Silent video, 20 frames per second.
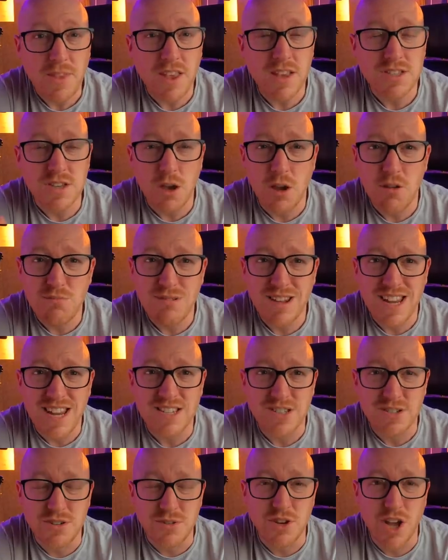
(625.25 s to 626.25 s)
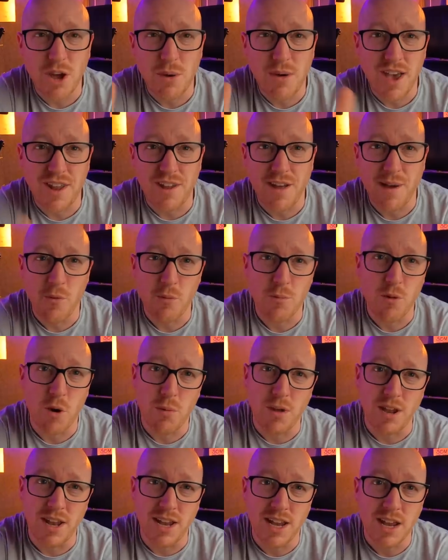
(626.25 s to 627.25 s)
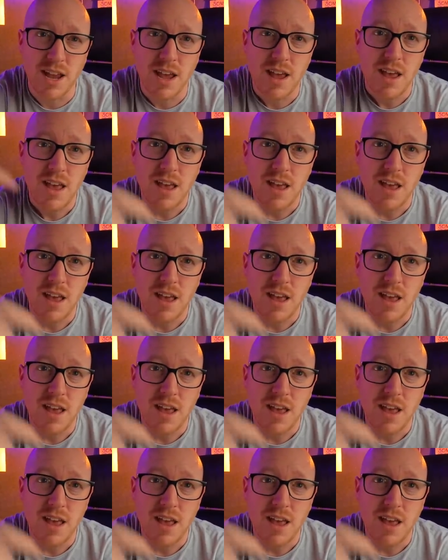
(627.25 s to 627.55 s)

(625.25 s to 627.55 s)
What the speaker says: So please do go ahead. I will pop a link